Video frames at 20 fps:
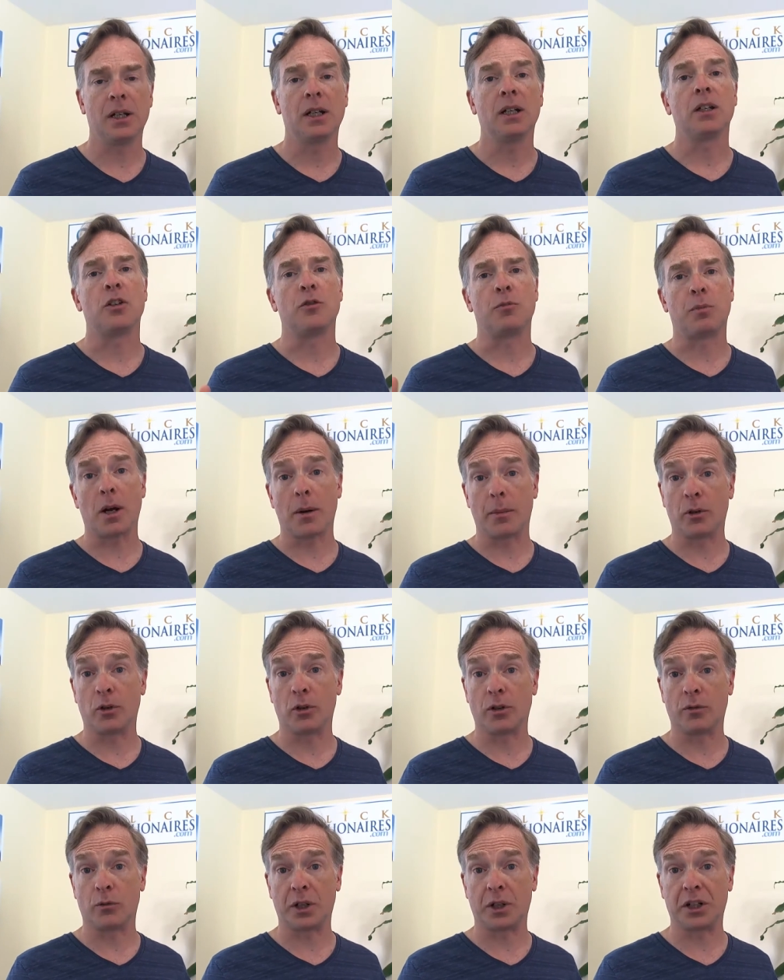You've probably heard
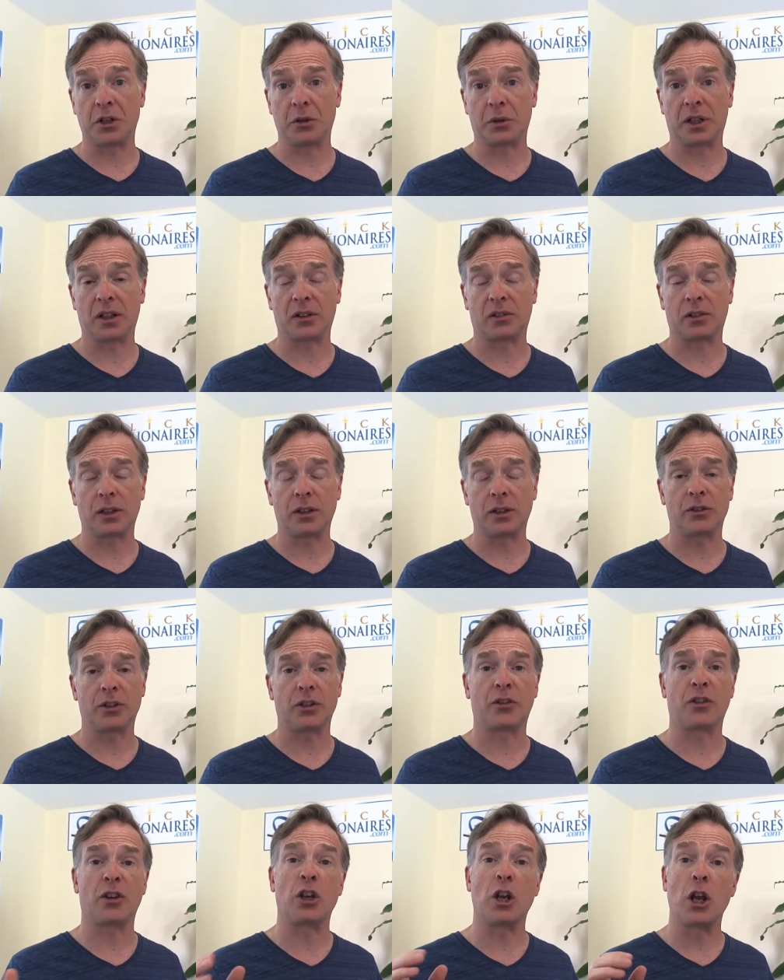of Radio Guest List.
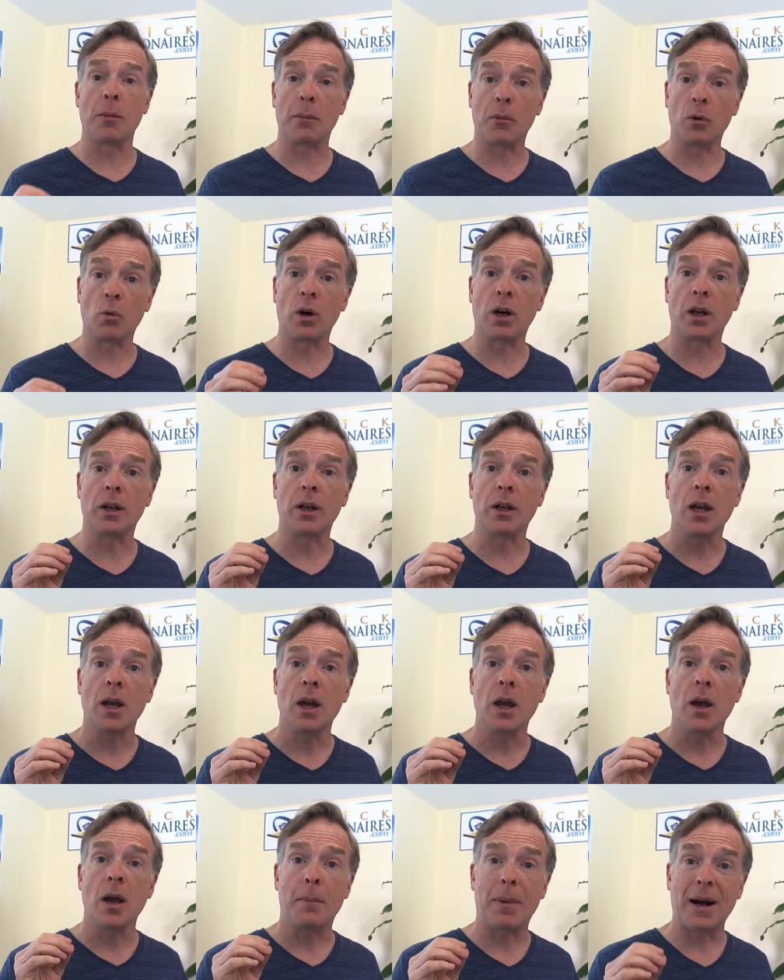It's the number one
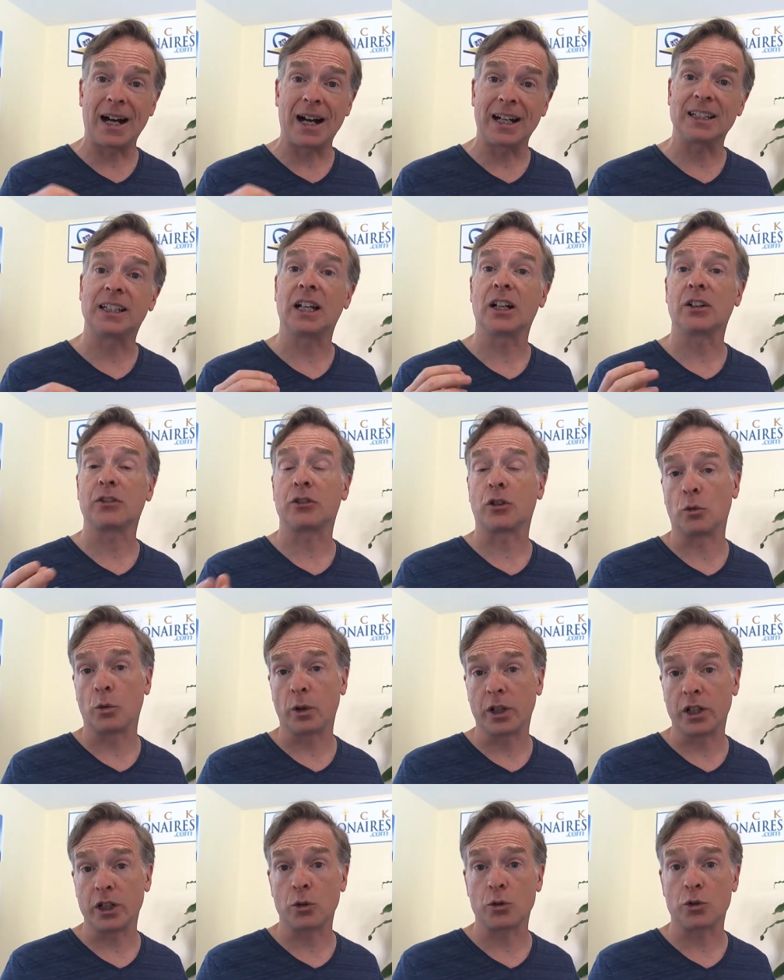podcast and
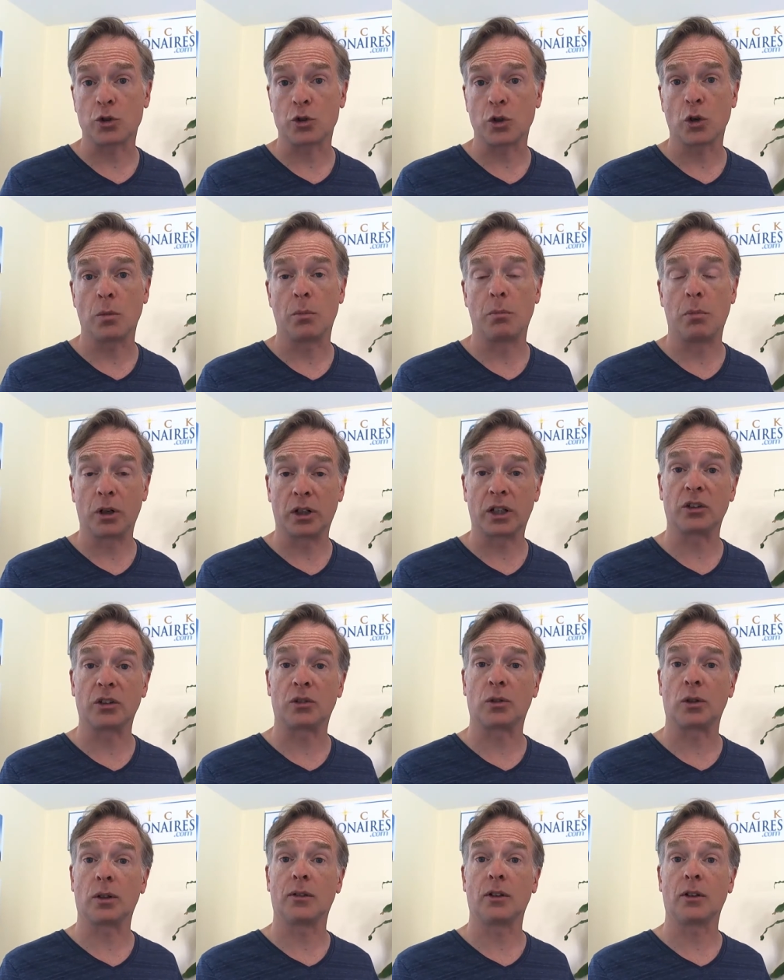radio show booking
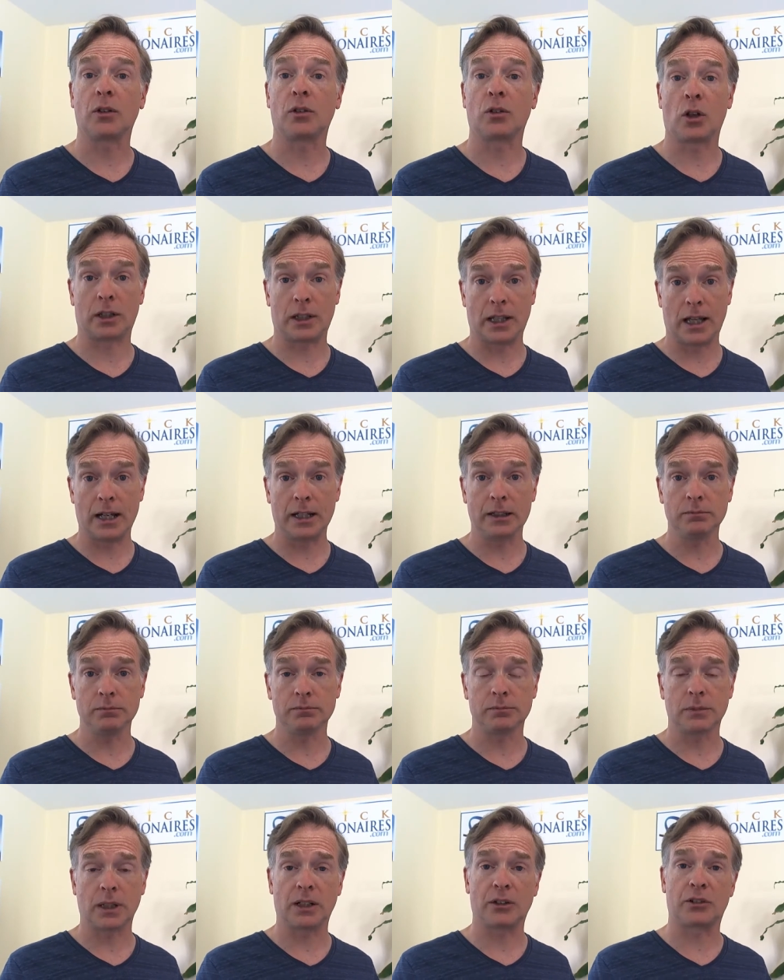service online.
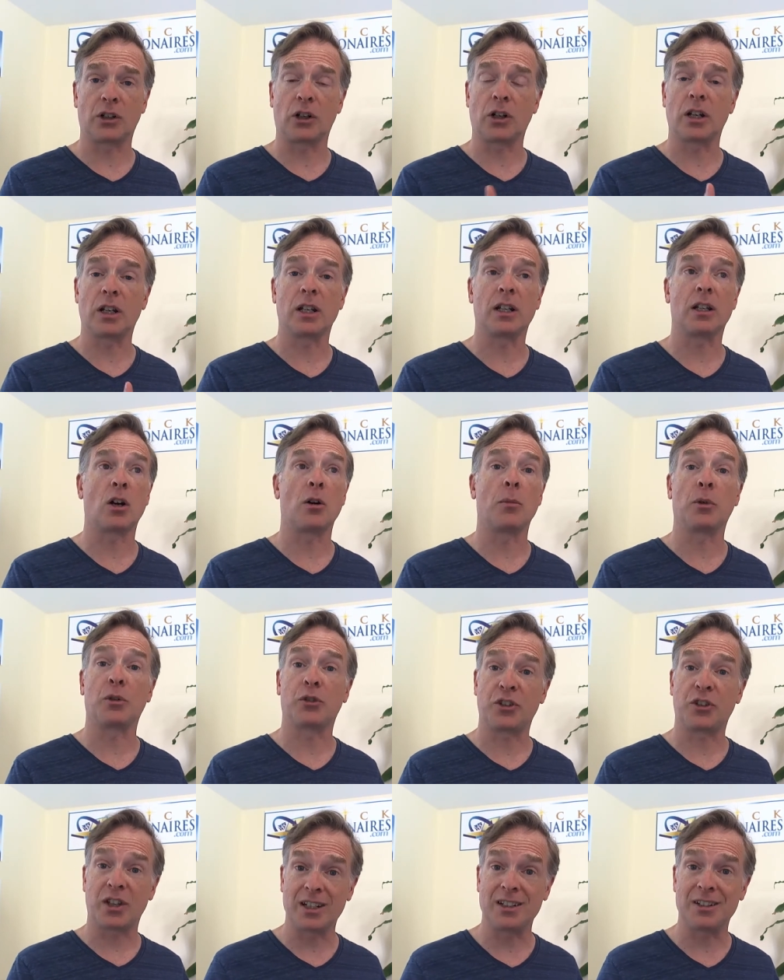I started it almost
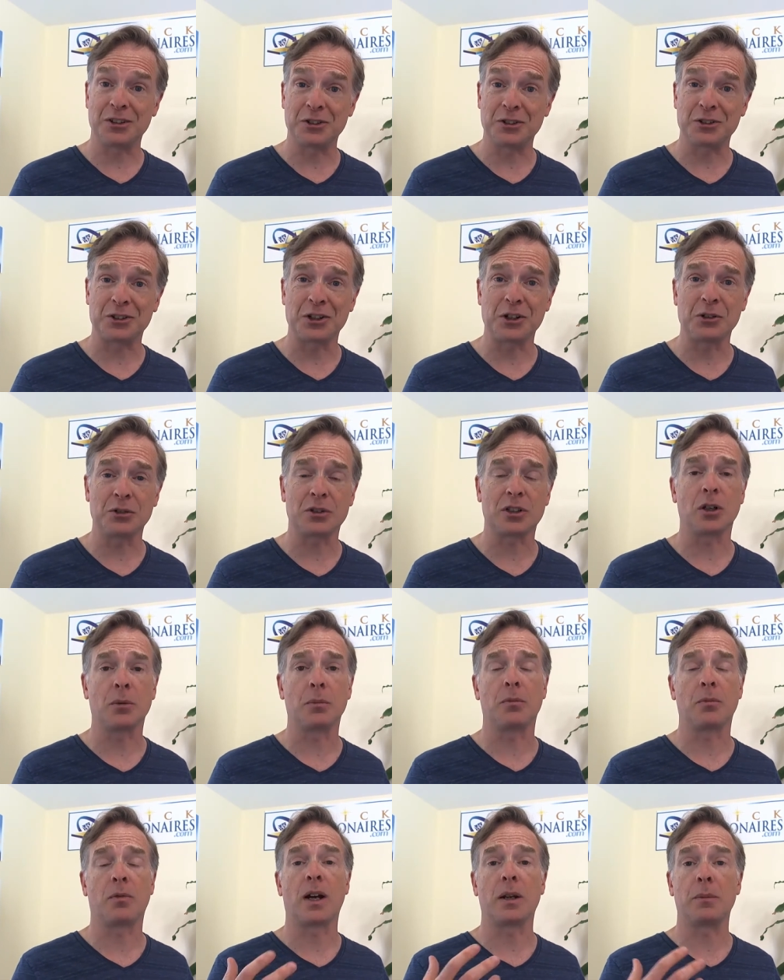10 years ago to help
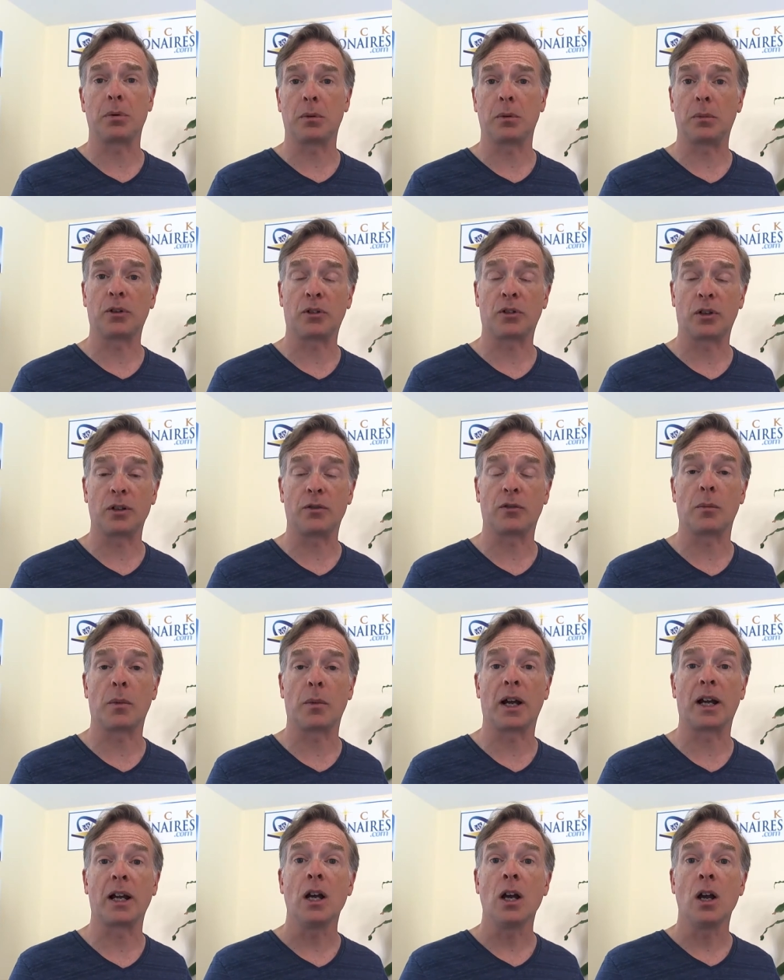find publicity for
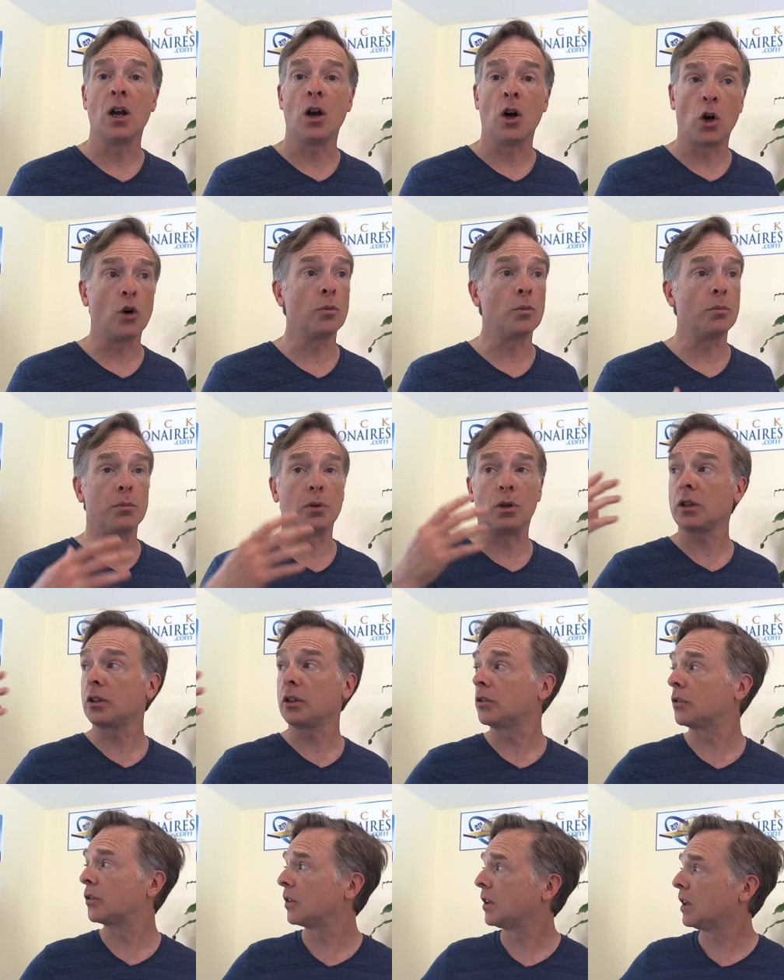my own
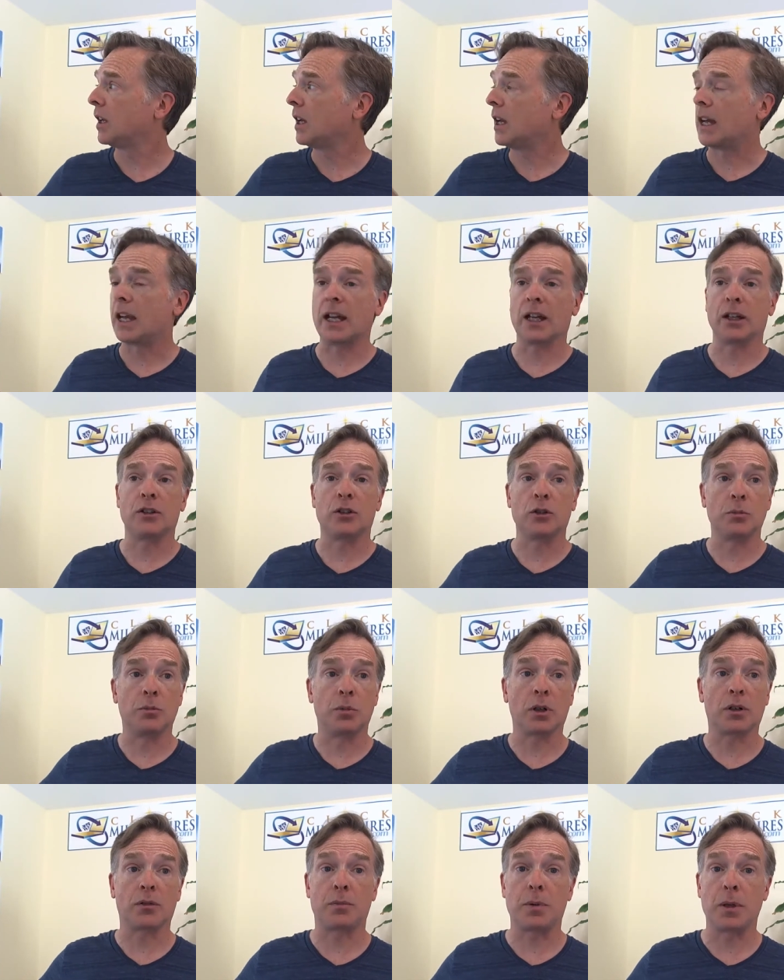books and to
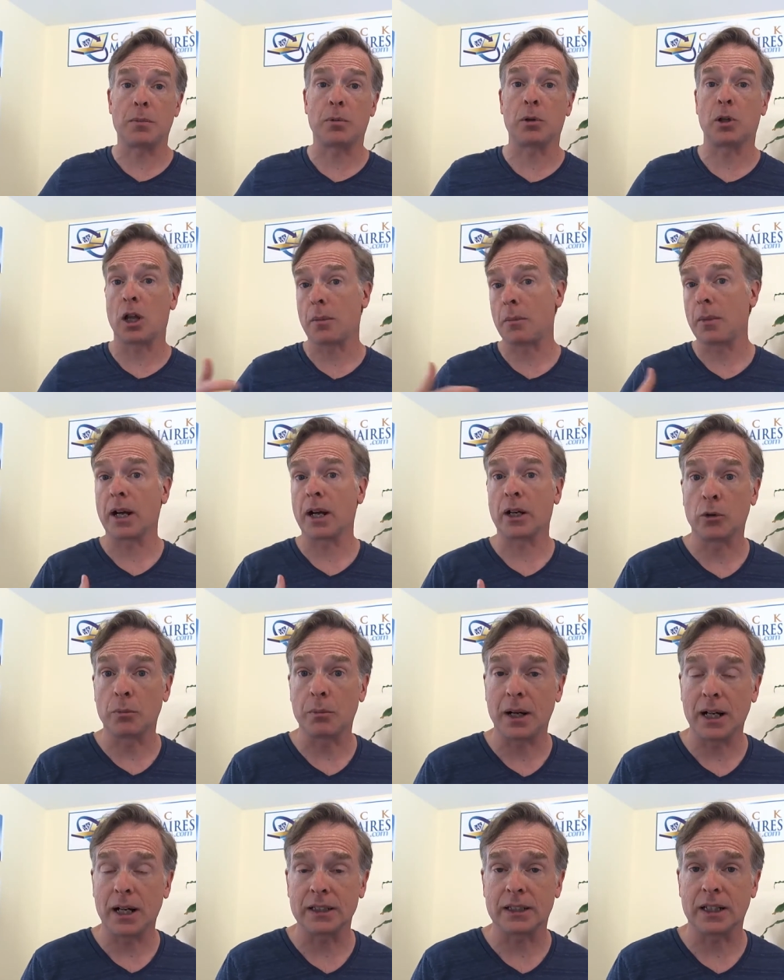book people on my own
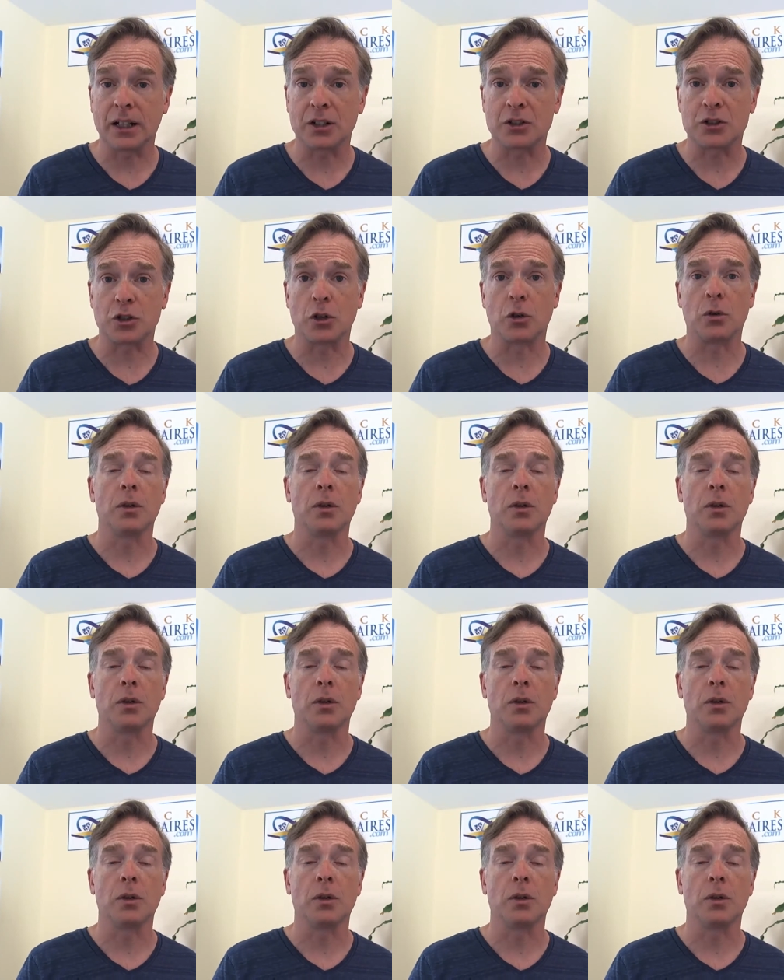podcast show.